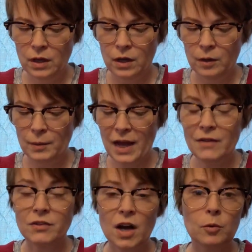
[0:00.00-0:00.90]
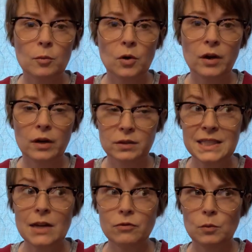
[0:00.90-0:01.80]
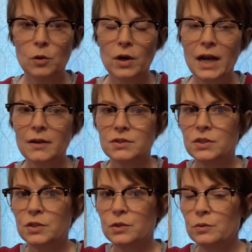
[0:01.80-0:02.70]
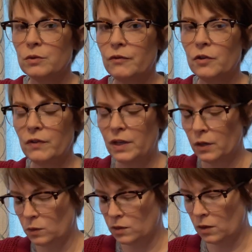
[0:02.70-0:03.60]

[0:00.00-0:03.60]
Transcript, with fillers: Um, I have a couple more, several more I have to do review videos